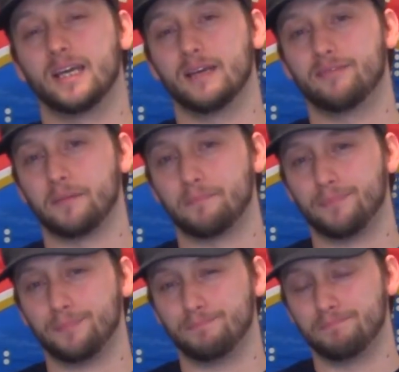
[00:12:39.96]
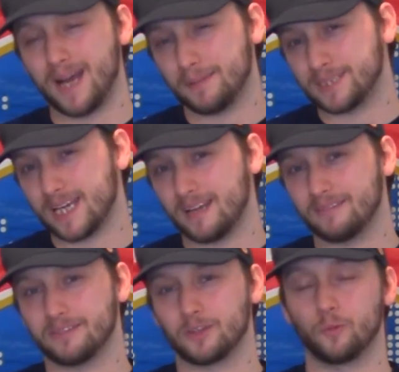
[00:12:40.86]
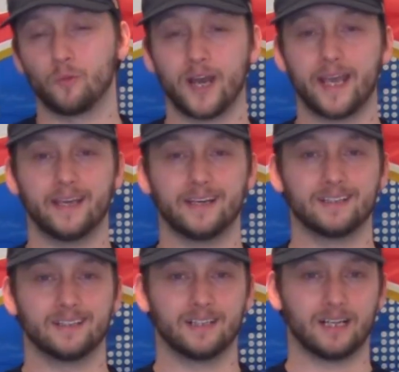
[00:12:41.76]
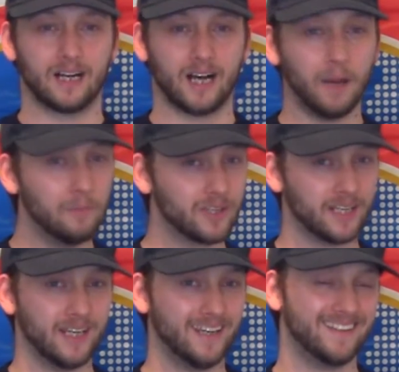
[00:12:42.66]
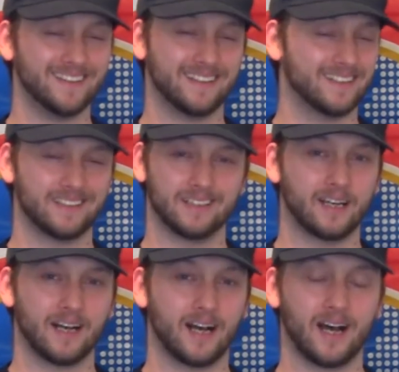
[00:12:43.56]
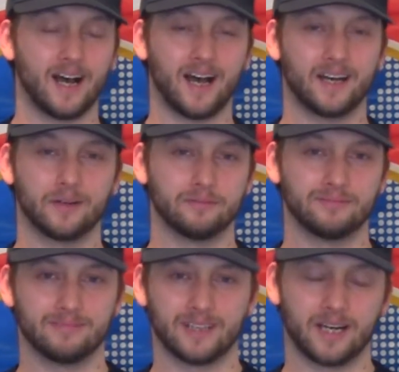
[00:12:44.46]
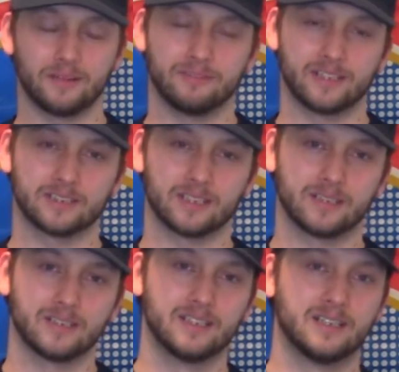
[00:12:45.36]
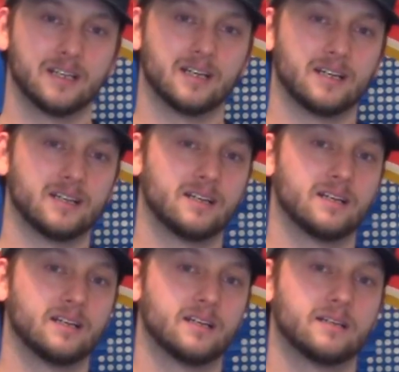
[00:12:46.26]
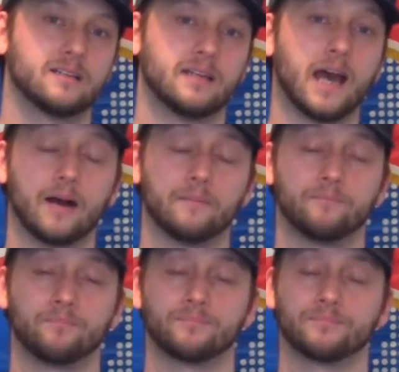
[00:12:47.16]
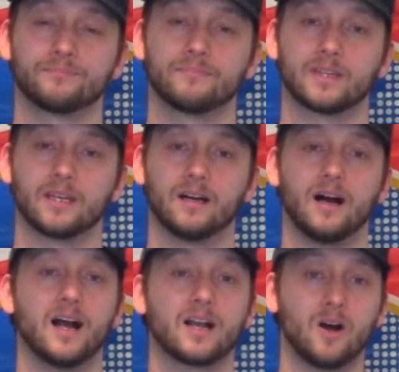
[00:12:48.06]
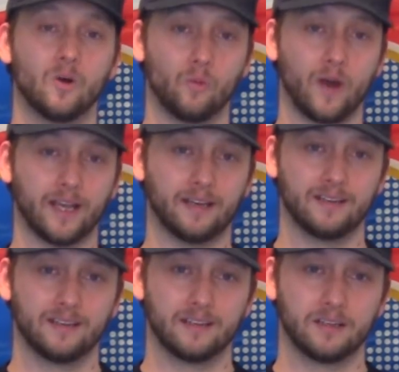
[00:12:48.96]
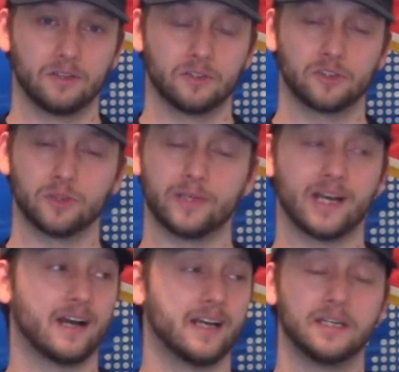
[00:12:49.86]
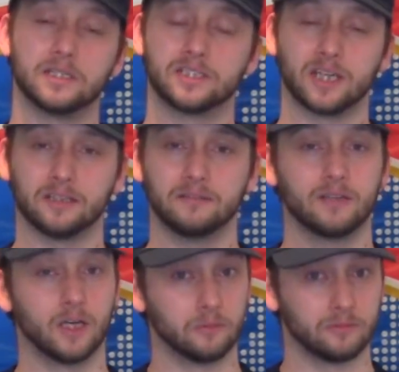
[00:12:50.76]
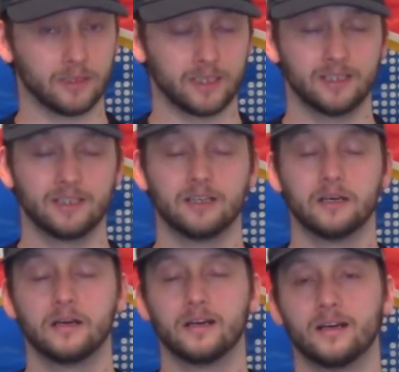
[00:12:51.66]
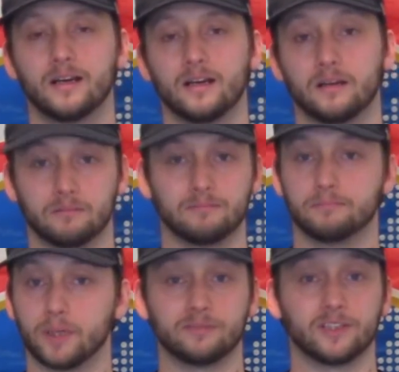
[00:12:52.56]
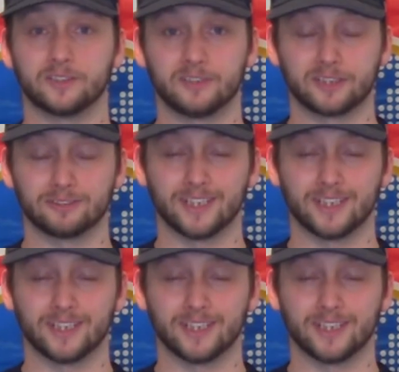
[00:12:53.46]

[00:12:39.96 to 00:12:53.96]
If it maps out the way I'm looking at it, I don't think so. Now, I can't wait to be out in the sun, hopefully, both those things